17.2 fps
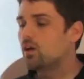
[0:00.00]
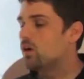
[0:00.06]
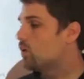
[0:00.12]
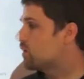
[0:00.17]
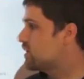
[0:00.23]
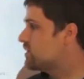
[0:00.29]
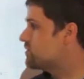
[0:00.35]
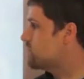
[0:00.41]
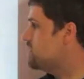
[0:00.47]

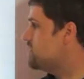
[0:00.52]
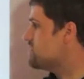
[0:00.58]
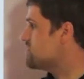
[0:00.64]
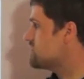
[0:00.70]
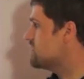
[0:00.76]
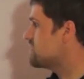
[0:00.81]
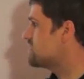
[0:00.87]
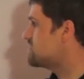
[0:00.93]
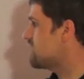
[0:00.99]
Okay, so here's
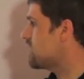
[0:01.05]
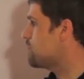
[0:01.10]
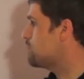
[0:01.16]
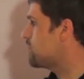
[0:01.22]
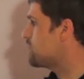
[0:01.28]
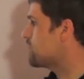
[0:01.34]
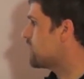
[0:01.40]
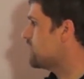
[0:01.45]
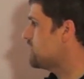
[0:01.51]
an
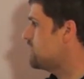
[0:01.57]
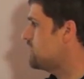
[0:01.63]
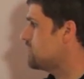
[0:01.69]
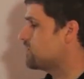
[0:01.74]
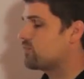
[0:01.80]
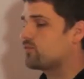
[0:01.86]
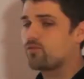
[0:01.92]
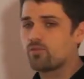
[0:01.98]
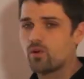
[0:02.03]
example right
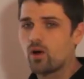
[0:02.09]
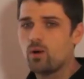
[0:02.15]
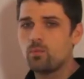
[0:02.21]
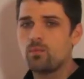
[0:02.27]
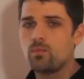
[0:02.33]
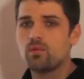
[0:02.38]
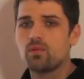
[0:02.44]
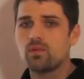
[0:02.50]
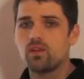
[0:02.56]
here
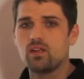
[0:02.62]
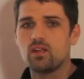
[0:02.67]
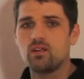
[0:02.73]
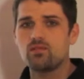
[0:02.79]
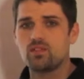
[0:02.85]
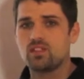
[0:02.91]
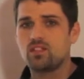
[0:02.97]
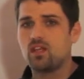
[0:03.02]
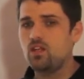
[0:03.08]
from the
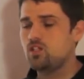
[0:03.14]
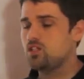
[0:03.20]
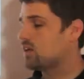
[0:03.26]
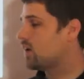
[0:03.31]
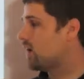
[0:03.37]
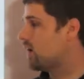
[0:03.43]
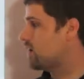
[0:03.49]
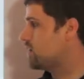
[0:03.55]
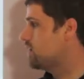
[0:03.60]
invitation
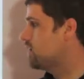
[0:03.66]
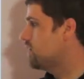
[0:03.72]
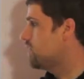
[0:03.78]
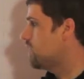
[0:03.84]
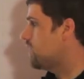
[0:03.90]
guide